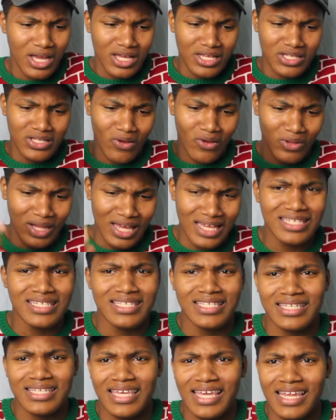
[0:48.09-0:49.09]
So
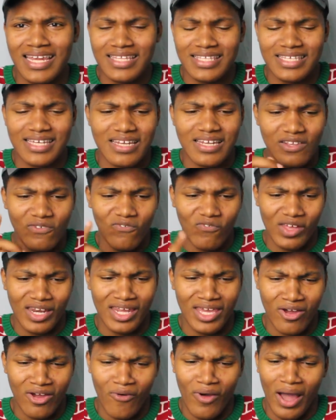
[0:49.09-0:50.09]
let's get into this
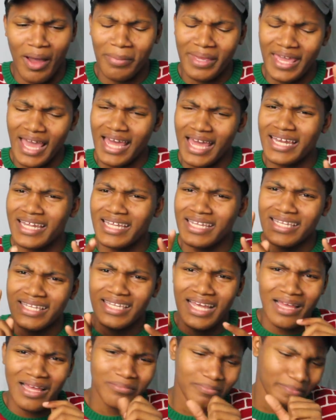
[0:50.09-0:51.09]
video. I'm
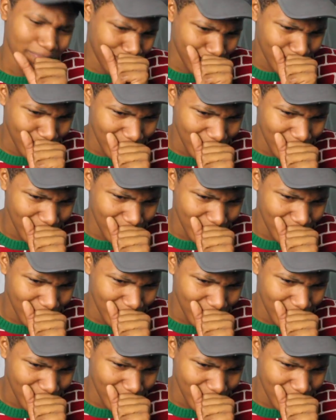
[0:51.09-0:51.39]
a